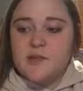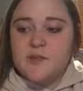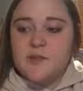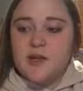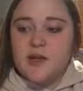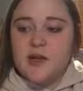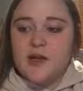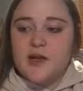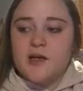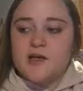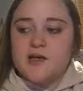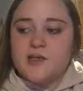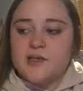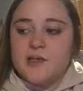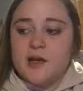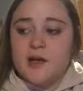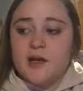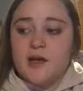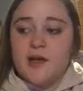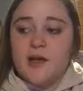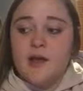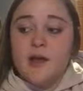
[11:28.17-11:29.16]
because
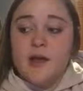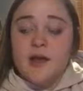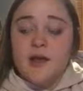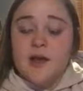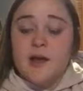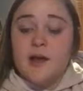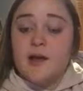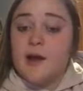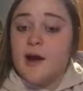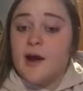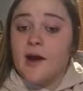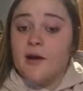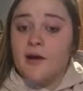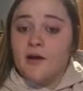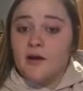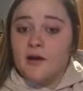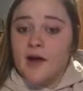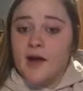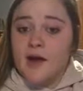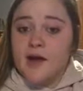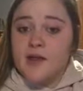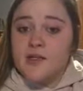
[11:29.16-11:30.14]
in our
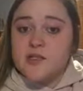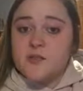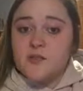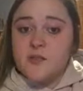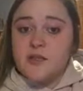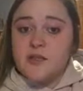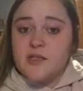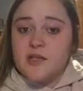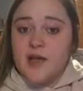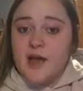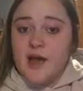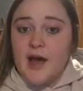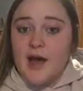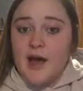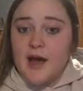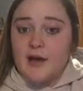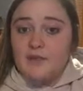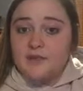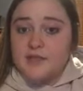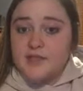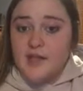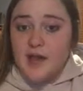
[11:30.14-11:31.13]
class we didn't
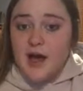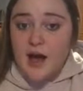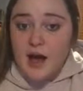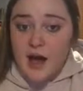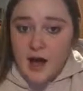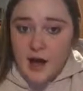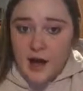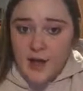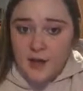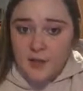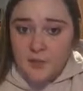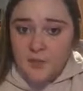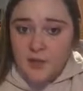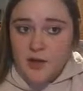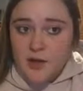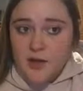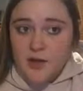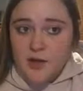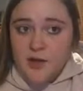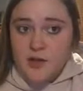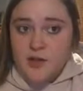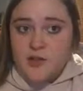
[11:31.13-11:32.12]
have
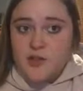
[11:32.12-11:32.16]
time